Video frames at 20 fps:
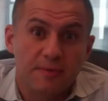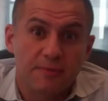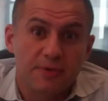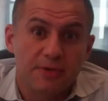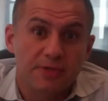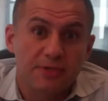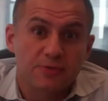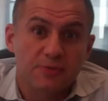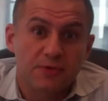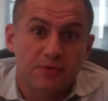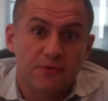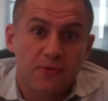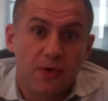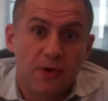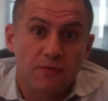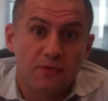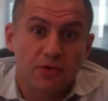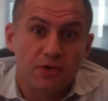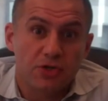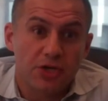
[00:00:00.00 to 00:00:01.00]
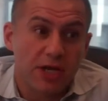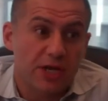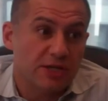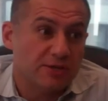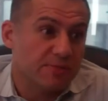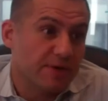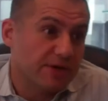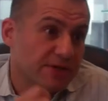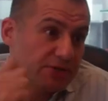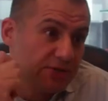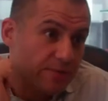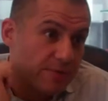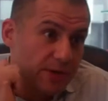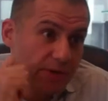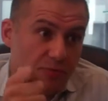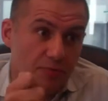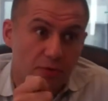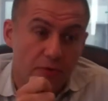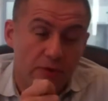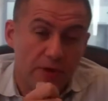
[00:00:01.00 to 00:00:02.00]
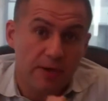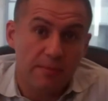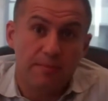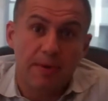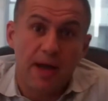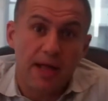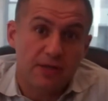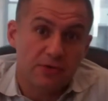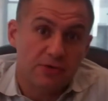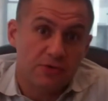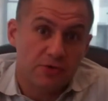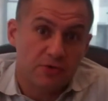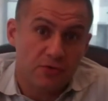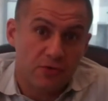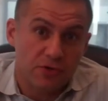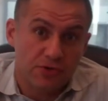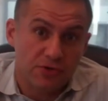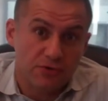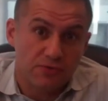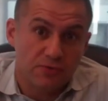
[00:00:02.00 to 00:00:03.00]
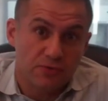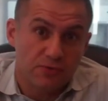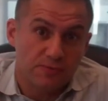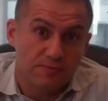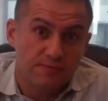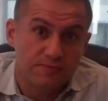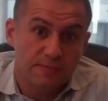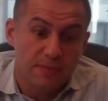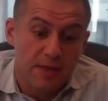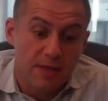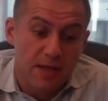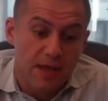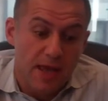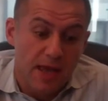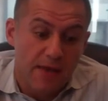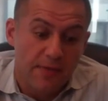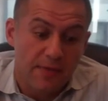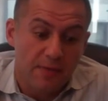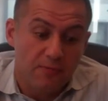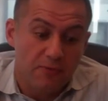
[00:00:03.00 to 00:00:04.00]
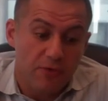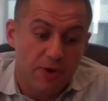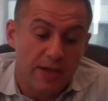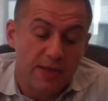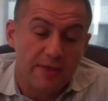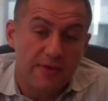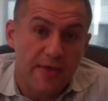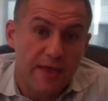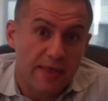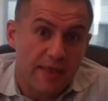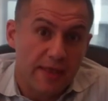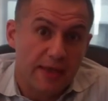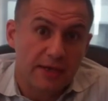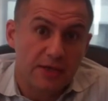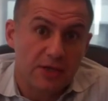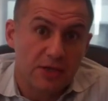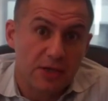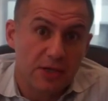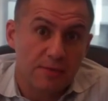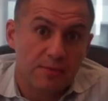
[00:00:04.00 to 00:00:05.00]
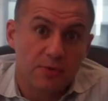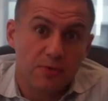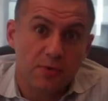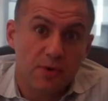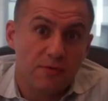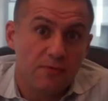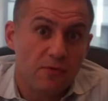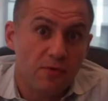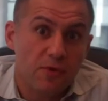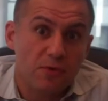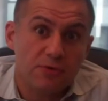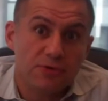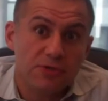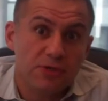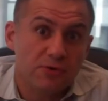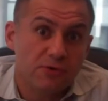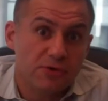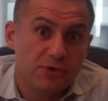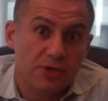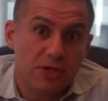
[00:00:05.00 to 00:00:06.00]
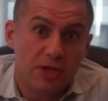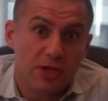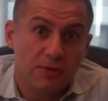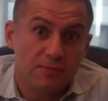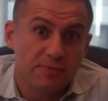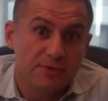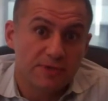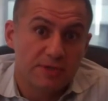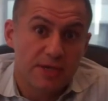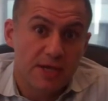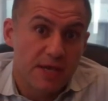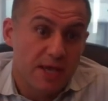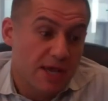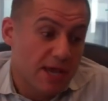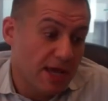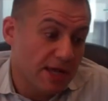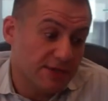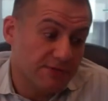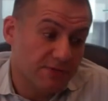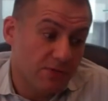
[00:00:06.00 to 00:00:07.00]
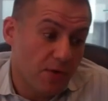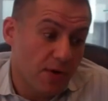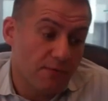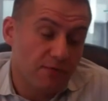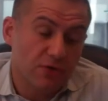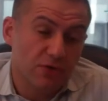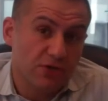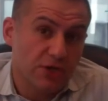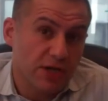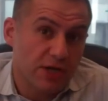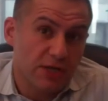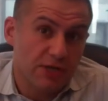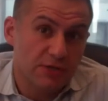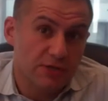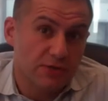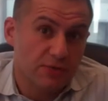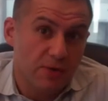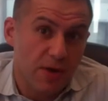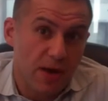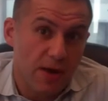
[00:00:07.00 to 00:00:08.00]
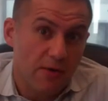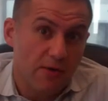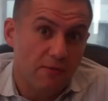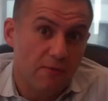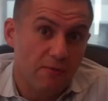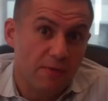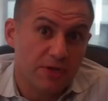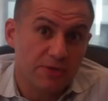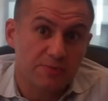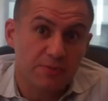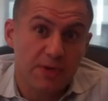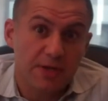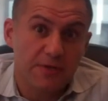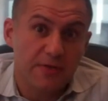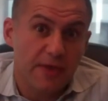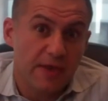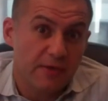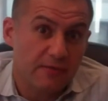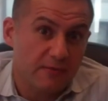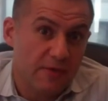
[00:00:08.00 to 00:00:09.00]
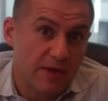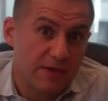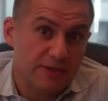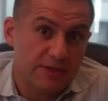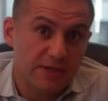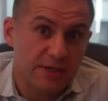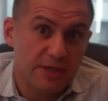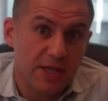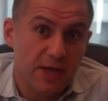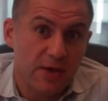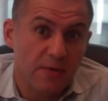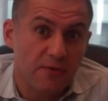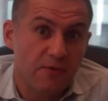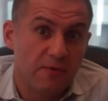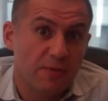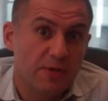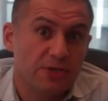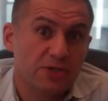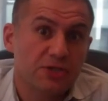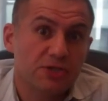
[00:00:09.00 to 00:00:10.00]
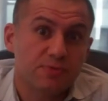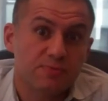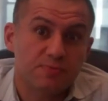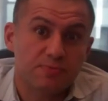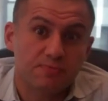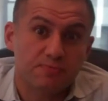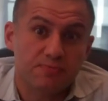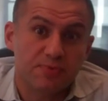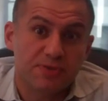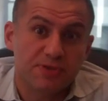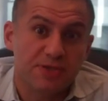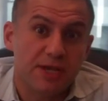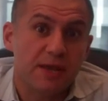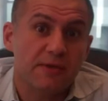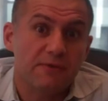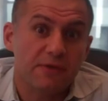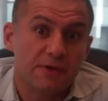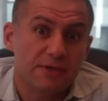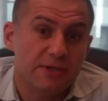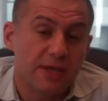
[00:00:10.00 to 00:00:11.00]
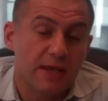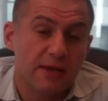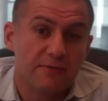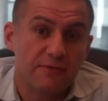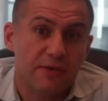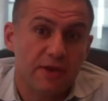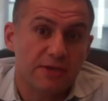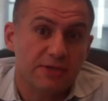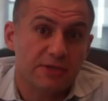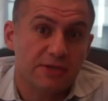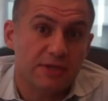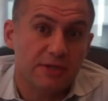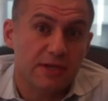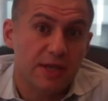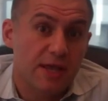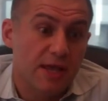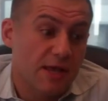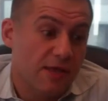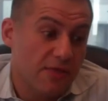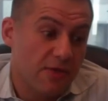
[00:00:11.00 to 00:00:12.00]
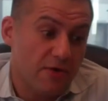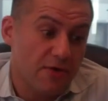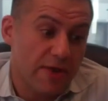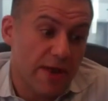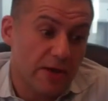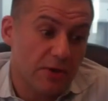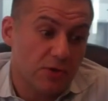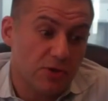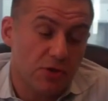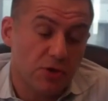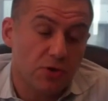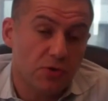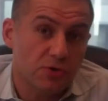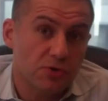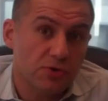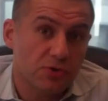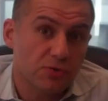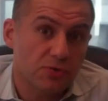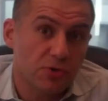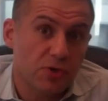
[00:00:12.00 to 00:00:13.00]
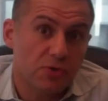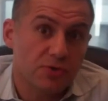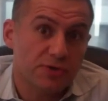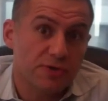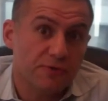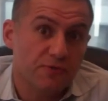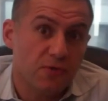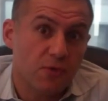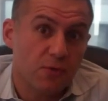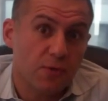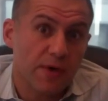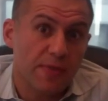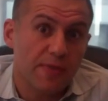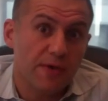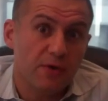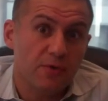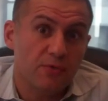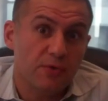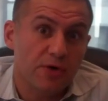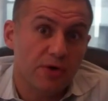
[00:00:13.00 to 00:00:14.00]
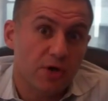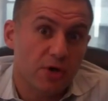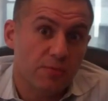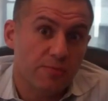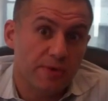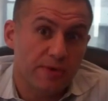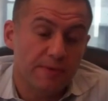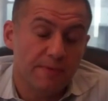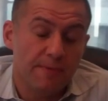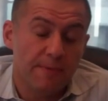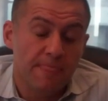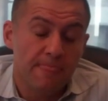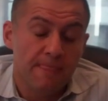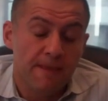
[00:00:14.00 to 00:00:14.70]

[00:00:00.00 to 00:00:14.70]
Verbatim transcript: the business was forever changed by somebody throwing a bottle across a room. And the brand of that nightclub and whoever owns those clubs has forever changed. However much money they invested, however much savings they invested, they're now closed. Who knows if or when they'll reopen.